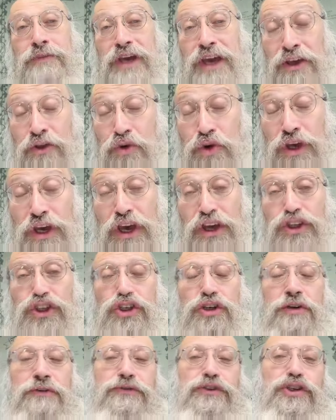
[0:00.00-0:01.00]

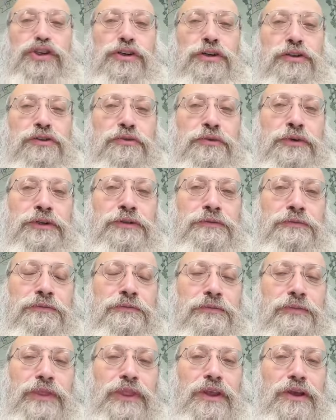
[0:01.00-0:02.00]
education of children,
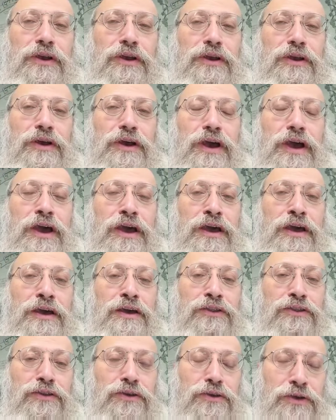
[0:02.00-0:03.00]

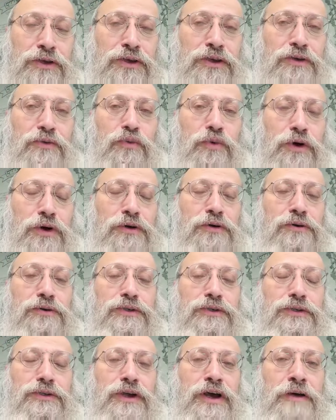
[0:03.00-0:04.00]
and he
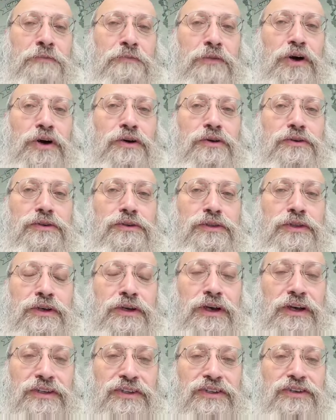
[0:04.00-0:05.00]
was amongst the
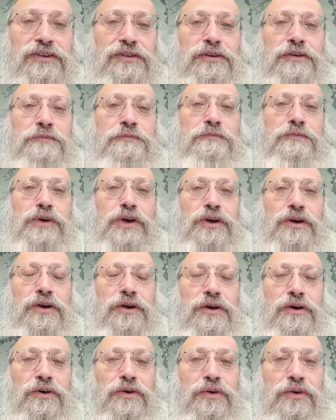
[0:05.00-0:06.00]
Hasidim
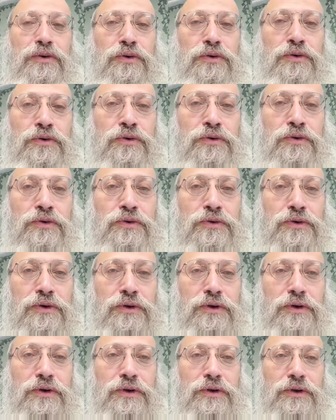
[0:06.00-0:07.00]
who
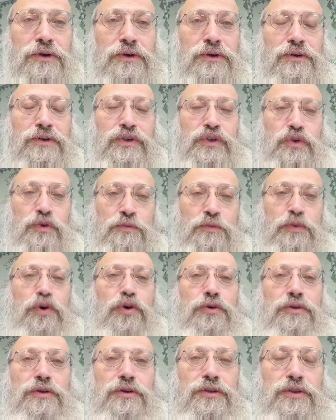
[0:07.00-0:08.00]

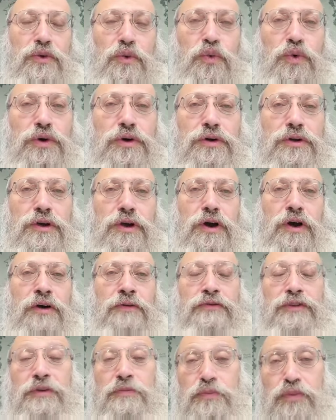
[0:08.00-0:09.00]
supported the work
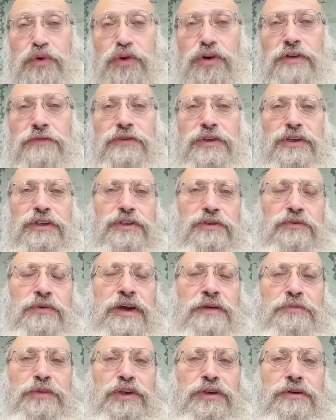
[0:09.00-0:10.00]
of the previous
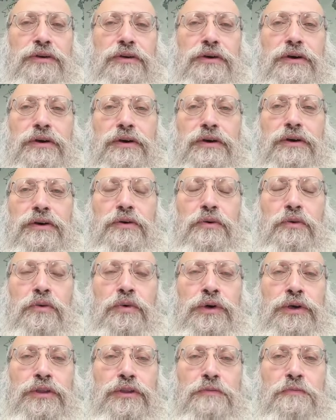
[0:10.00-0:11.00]
Rebbe
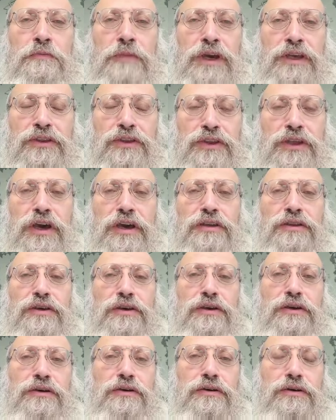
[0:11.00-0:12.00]
with
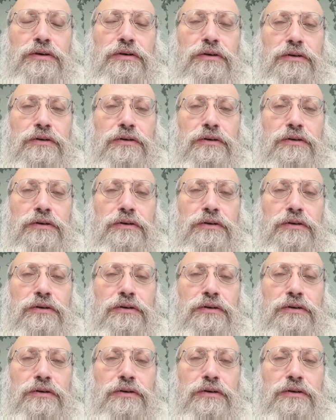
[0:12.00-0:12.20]
maintaining